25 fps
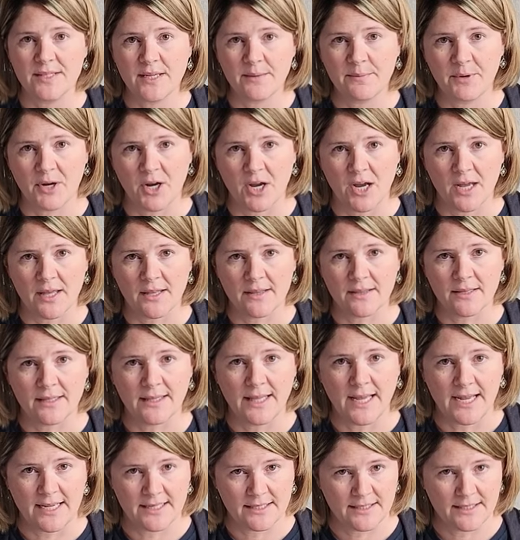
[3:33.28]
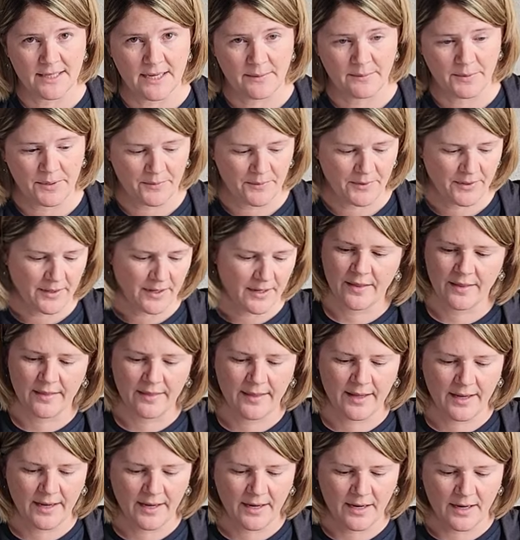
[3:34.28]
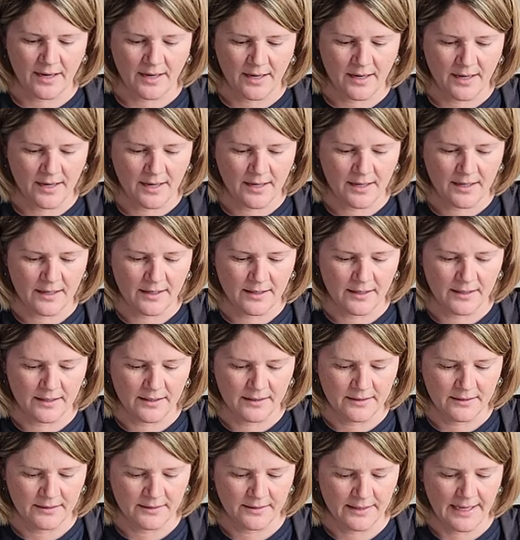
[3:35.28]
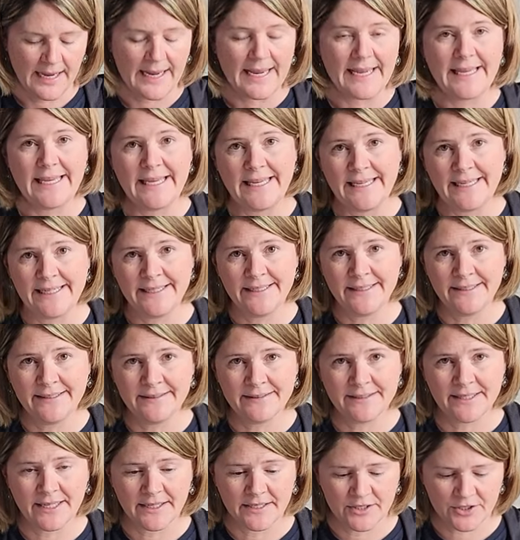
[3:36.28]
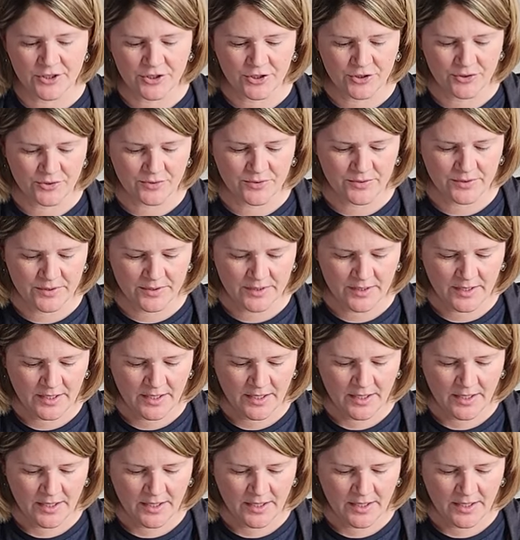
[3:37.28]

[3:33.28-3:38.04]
I brought the last time we were there. They are hiking tennis shoes.